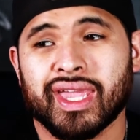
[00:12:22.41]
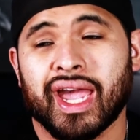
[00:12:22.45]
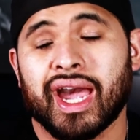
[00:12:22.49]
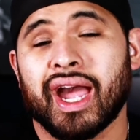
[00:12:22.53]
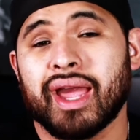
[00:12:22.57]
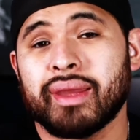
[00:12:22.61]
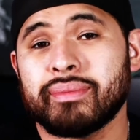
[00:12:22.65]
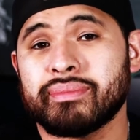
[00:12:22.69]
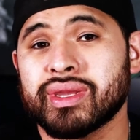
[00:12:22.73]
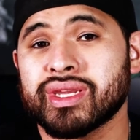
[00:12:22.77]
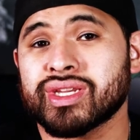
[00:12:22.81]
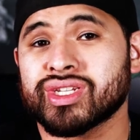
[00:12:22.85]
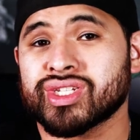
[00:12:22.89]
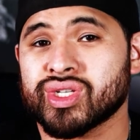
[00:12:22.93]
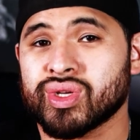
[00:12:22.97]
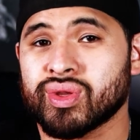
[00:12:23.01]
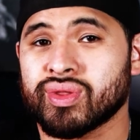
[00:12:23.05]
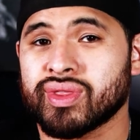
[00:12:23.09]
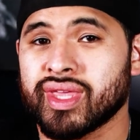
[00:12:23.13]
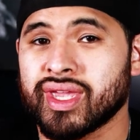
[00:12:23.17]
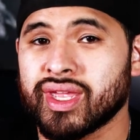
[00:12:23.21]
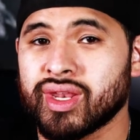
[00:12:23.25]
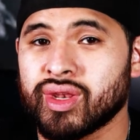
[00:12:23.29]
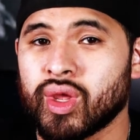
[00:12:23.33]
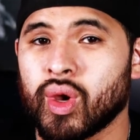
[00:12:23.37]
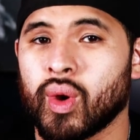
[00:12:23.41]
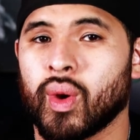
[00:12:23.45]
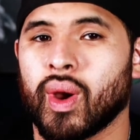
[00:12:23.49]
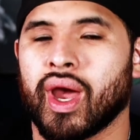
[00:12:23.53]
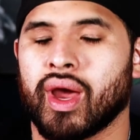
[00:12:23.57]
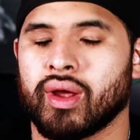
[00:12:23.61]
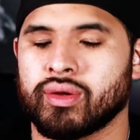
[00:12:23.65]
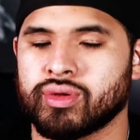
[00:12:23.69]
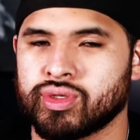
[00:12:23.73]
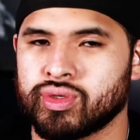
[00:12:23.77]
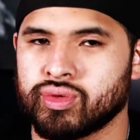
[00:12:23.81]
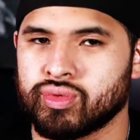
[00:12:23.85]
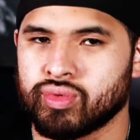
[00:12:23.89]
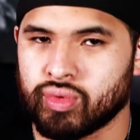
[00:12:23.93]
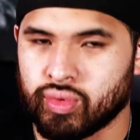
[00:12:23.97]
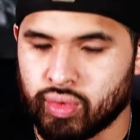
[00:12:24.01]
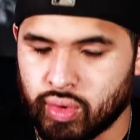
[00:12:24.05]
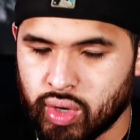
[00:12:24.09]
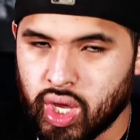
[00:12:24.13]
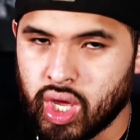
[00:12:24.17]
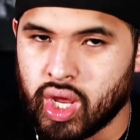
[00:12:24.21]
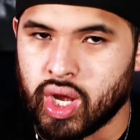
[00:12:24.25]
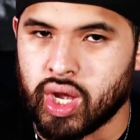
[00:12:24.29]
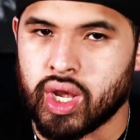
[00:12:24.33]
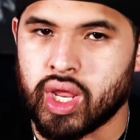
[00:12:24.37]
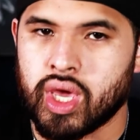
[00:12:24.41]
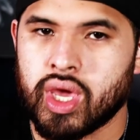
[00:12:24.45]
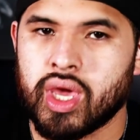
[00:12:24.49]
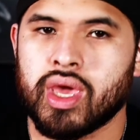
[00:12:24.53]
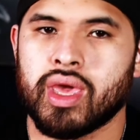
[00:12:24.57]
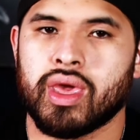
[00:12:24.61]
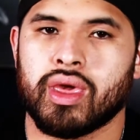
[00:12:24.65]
I make sure they know how to run